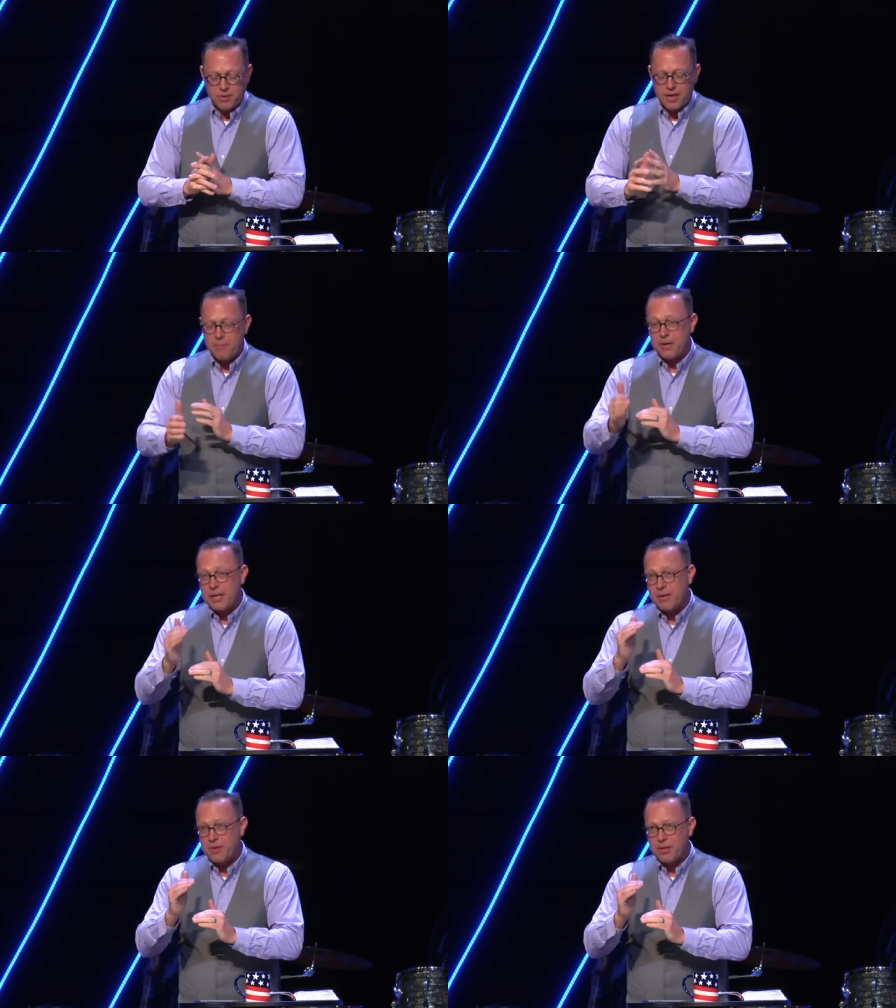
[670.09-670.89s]
and then I'm going to
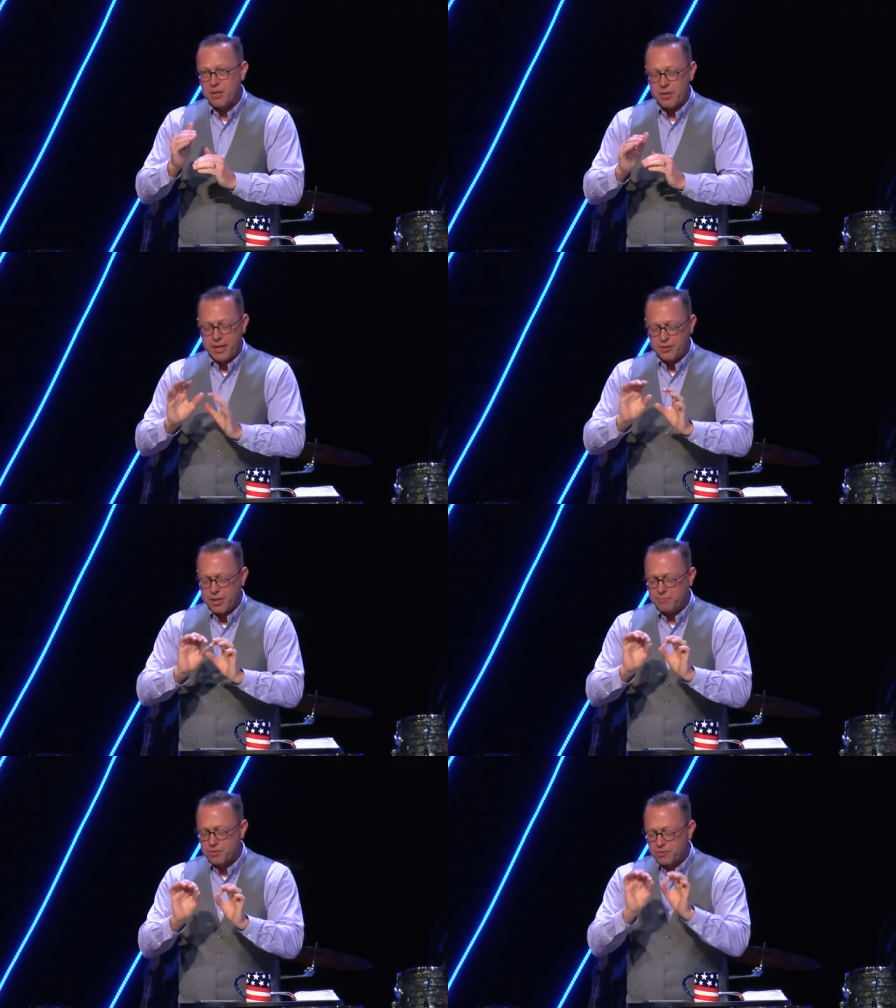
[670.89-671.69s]
give you the New King
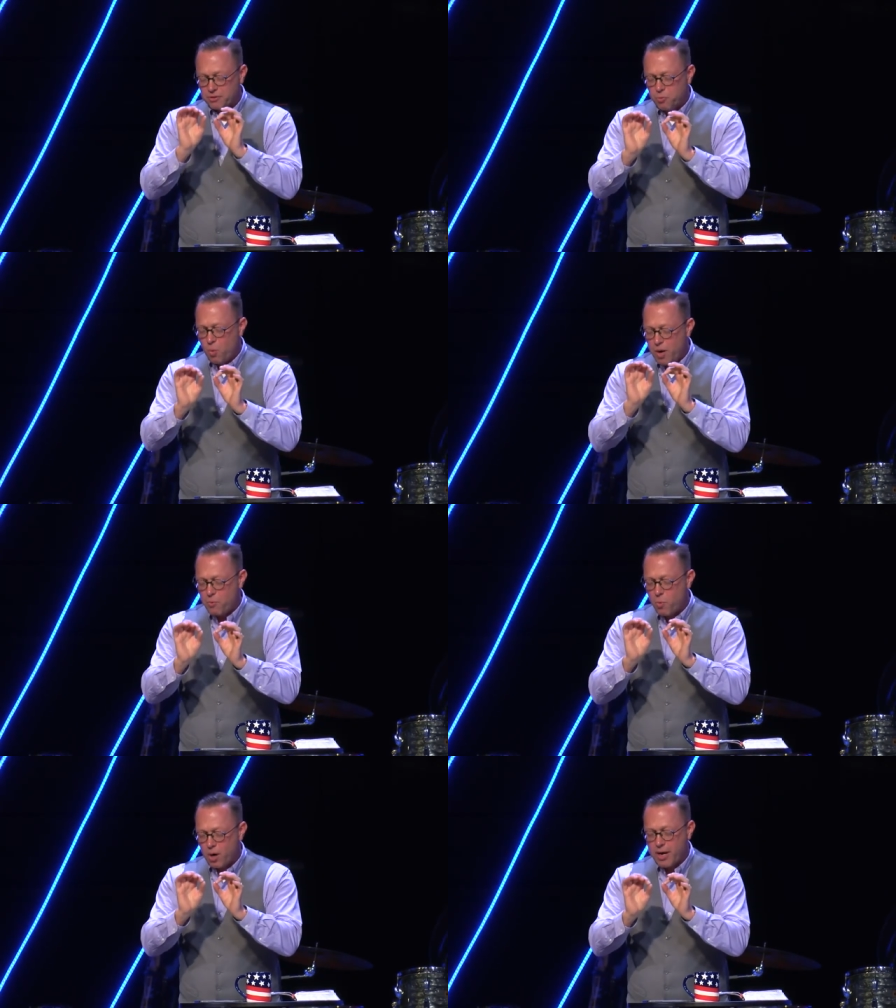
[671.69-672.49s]
James because there's
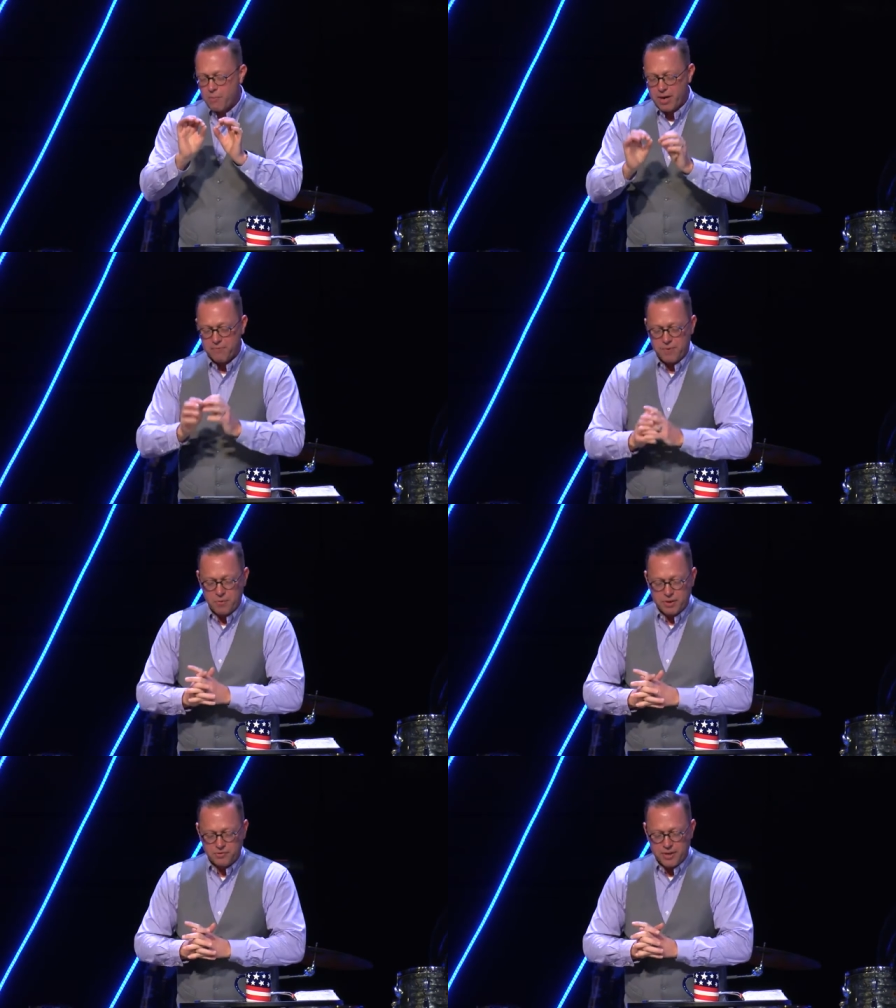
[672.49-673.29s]
one word I want to
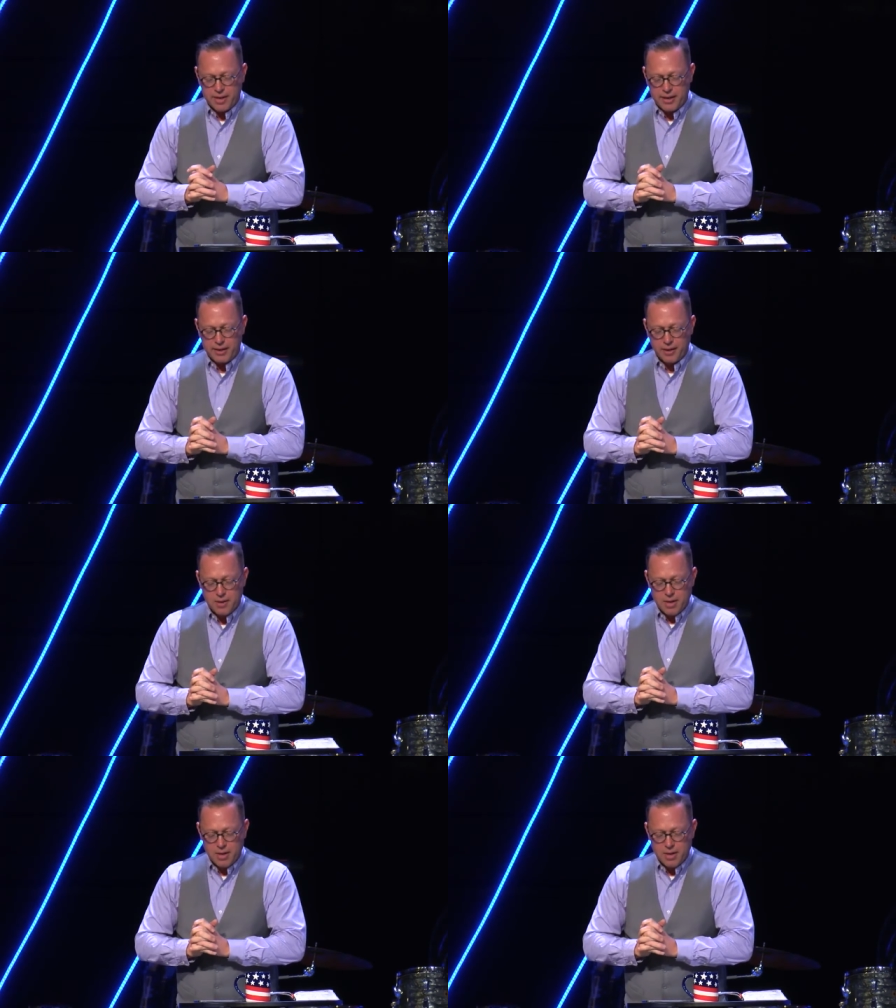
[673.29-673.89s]
focus in on there.